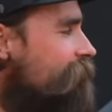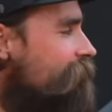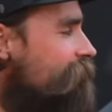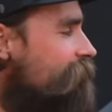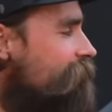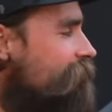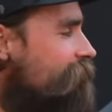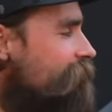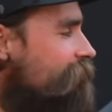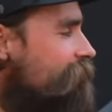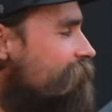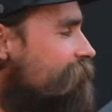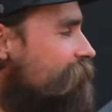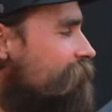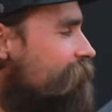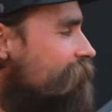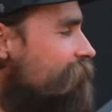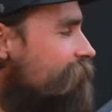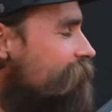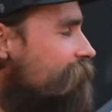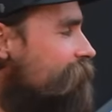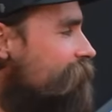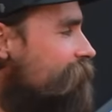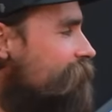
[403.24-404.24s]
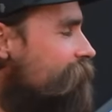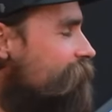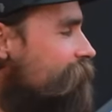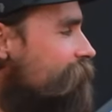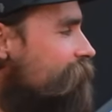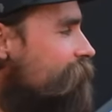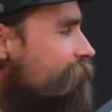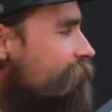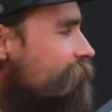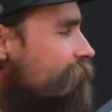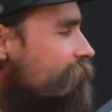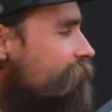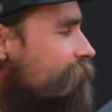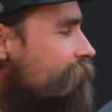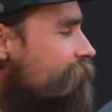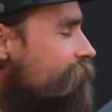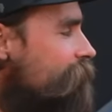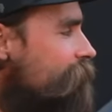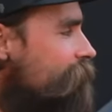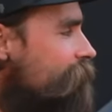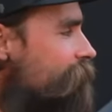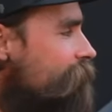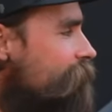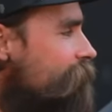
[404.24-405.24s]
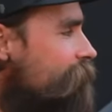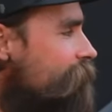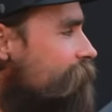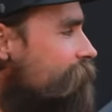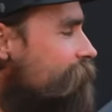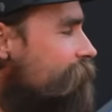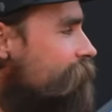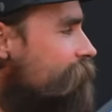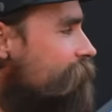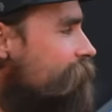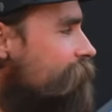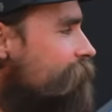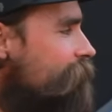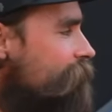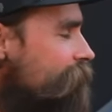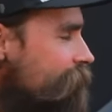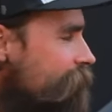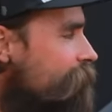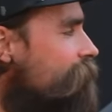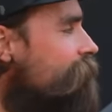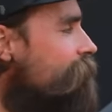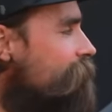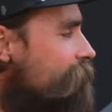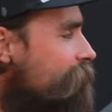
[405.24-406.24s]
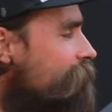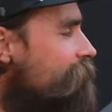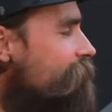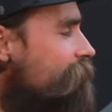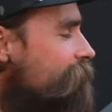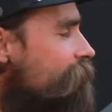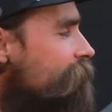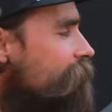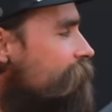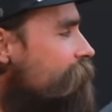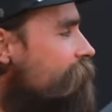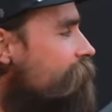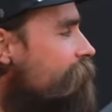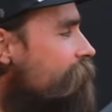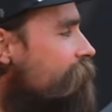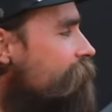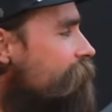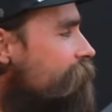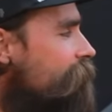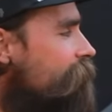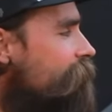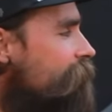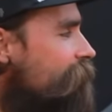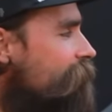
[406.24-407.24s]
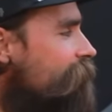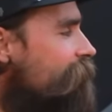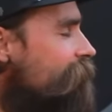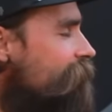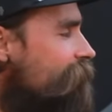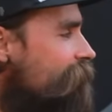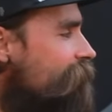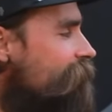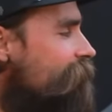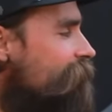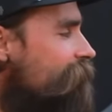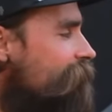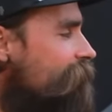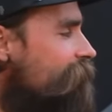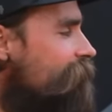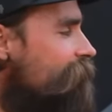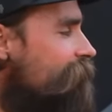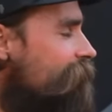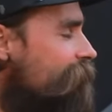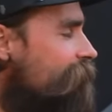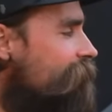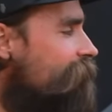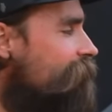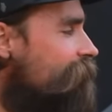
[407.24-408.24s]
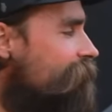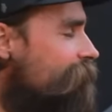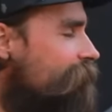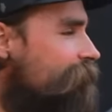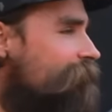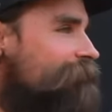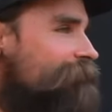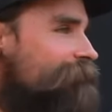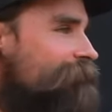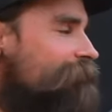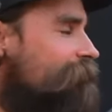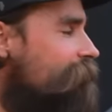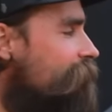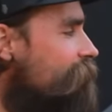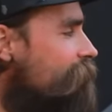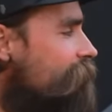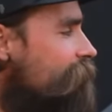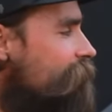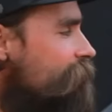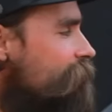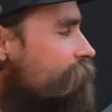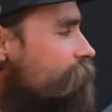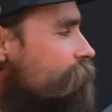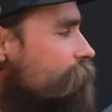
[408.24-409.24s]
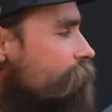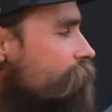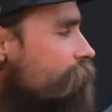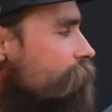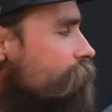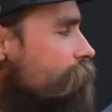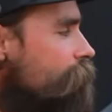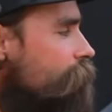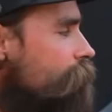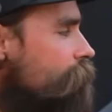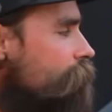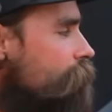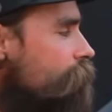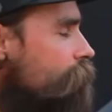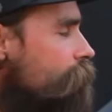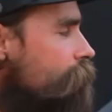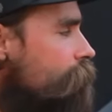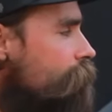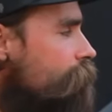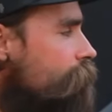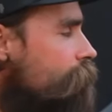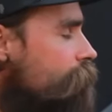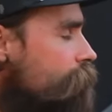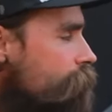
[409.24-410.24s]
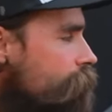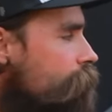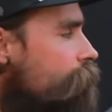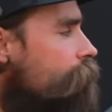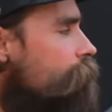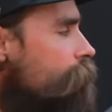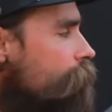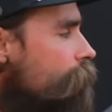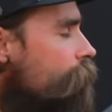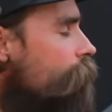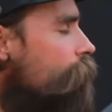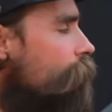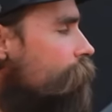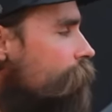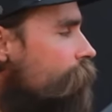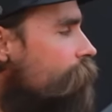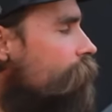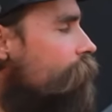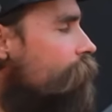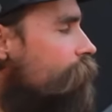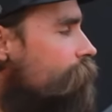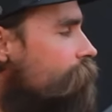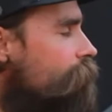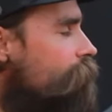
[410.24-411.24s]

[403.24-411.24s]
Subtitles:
No words are spoken by the person on screen.